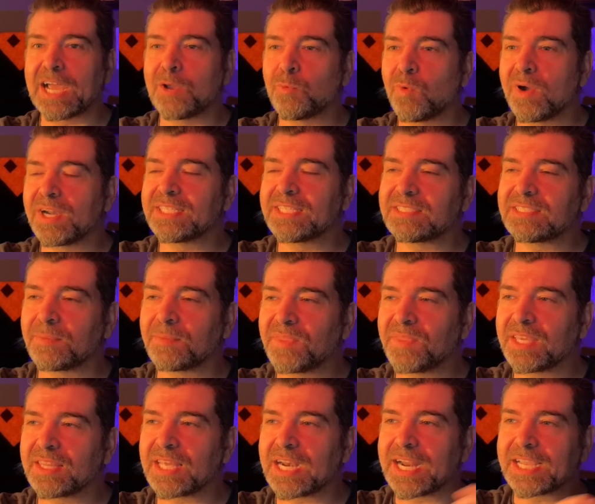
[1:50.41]
I wanted
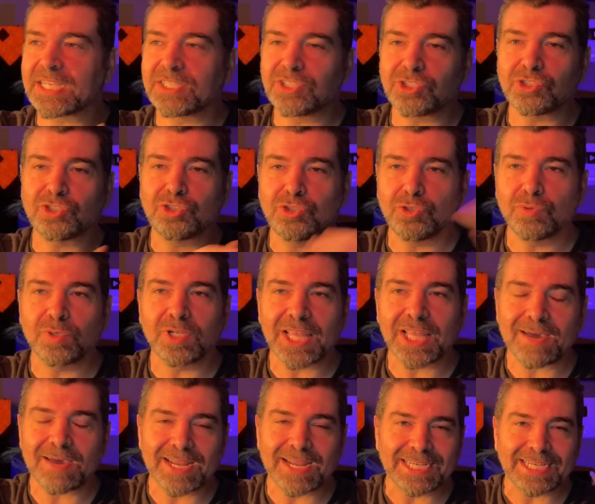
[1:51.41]
something that I can just doodle
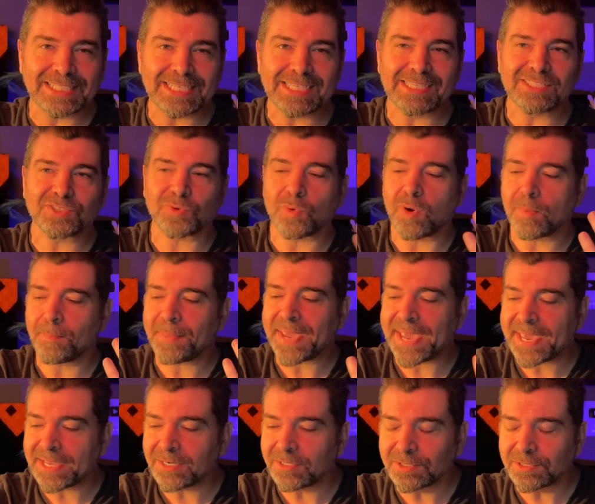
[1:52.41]
out ideas or
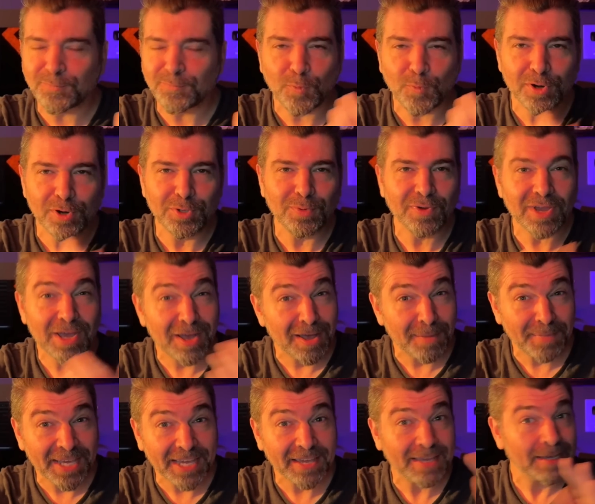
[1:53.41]
panels for a new
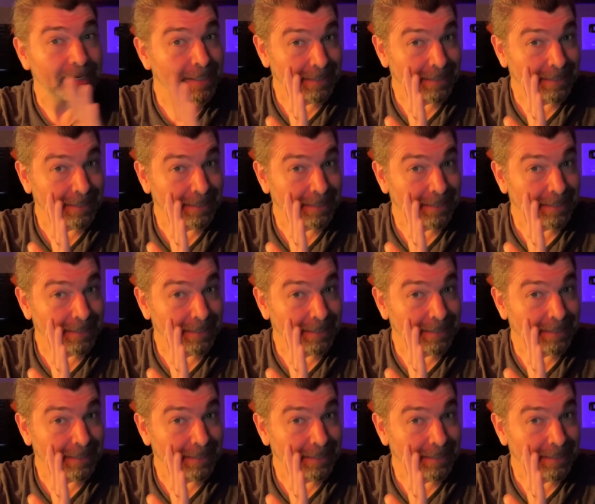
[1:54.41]
comic.